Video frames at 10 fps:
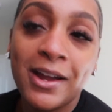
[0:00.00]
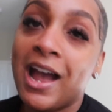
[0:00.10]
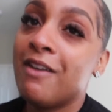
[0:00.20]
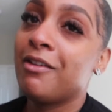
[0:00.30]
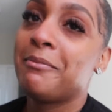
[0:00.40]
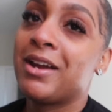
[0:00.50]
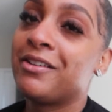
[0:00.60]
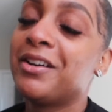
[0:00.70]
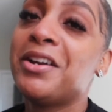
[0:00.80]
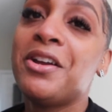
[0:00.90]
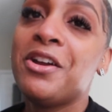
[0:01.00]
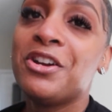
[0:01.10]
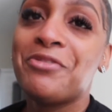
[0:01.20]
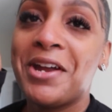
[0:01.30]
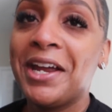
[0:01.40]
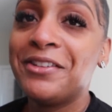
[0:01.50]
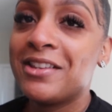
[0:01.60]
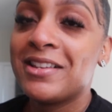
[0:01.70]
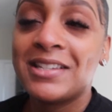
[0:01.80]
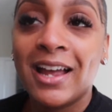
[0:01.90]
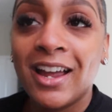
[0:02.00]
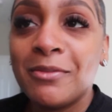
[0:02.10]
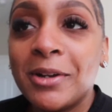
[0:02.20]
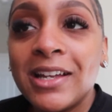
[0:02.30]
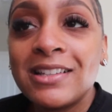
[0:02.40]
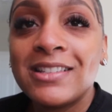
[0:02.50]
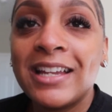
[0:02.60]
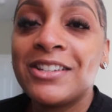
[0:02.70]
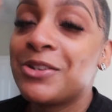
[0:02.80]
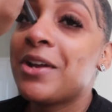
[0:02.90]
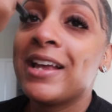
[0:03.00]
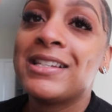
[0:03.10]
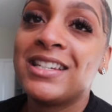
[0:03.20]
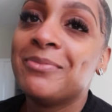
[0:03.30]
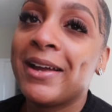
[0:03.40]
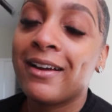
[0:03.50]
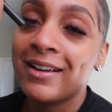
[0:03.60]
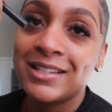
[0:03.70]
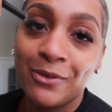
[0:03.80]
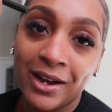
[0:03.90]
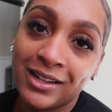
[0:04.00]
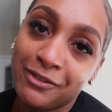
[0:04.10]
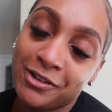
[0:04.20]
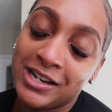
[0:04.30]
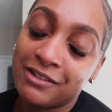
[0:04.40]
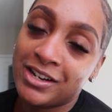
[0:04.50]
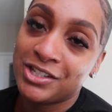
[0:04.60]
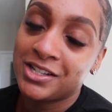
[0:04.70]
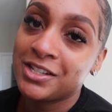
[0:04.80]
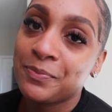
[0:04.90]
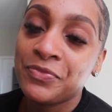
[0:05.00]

I have a mirror right here to the side, but it's like, so you guys see my eyes going in different directions,